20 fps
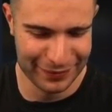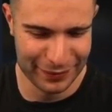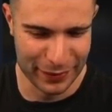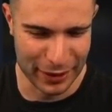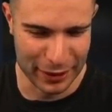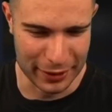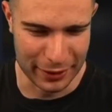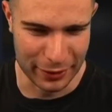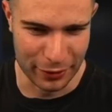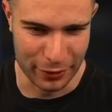
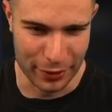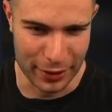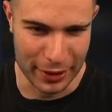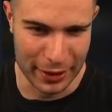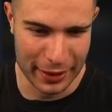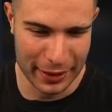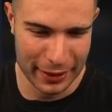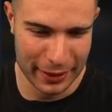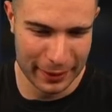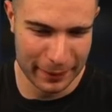Plus 3.
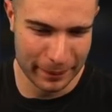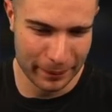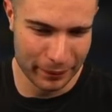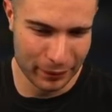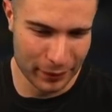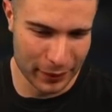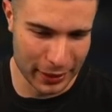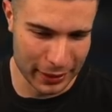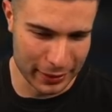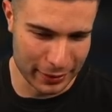
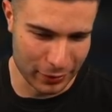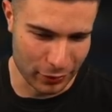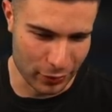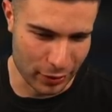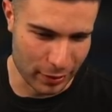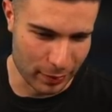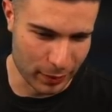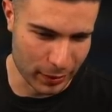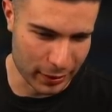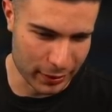+3,
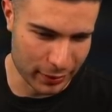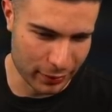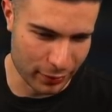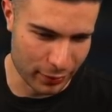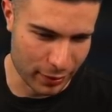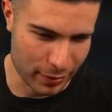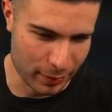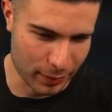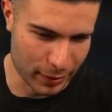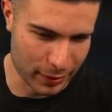
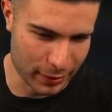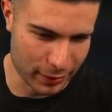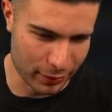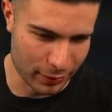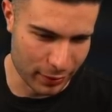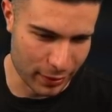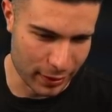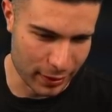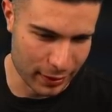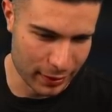+3,
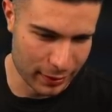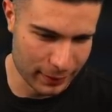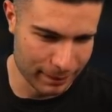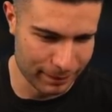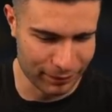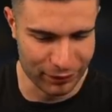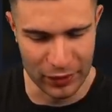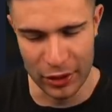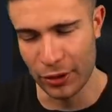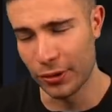+3.
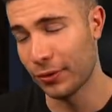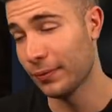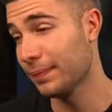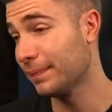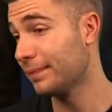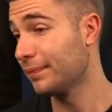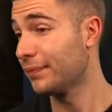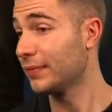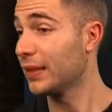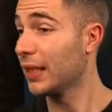No, at
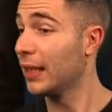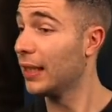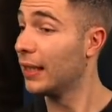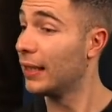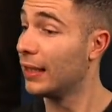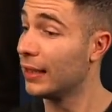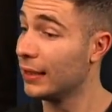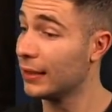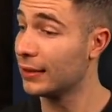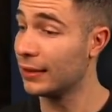
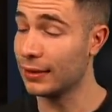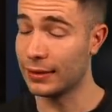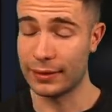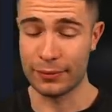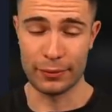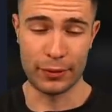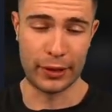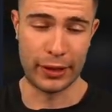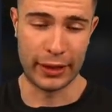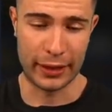least it's
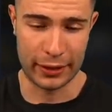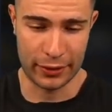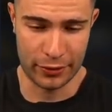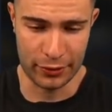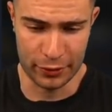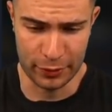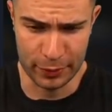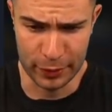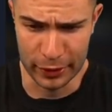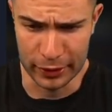one extra
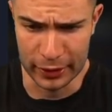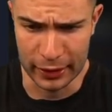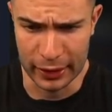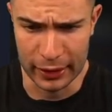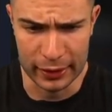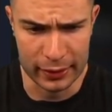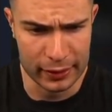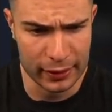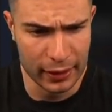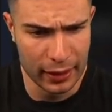spin,
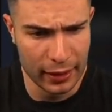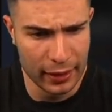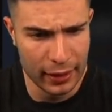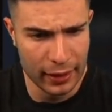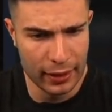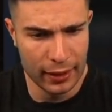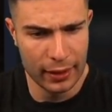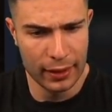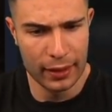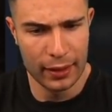guys.
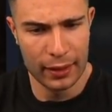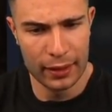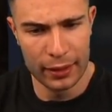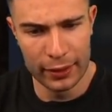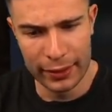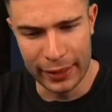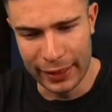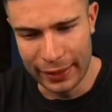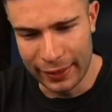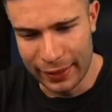Yeah.
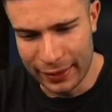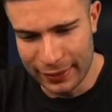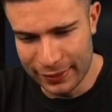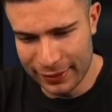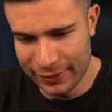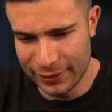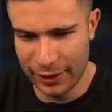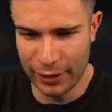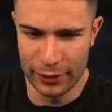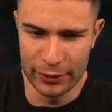Okay,
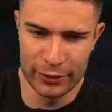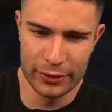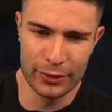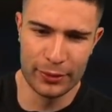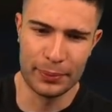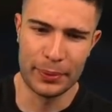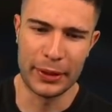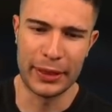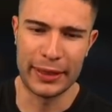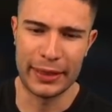that's close to
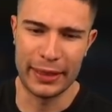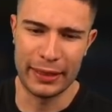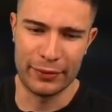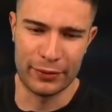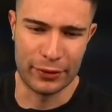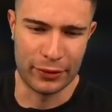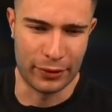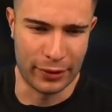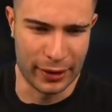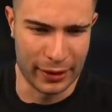break
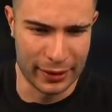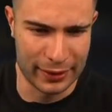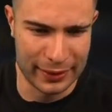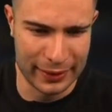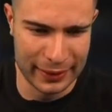even, right?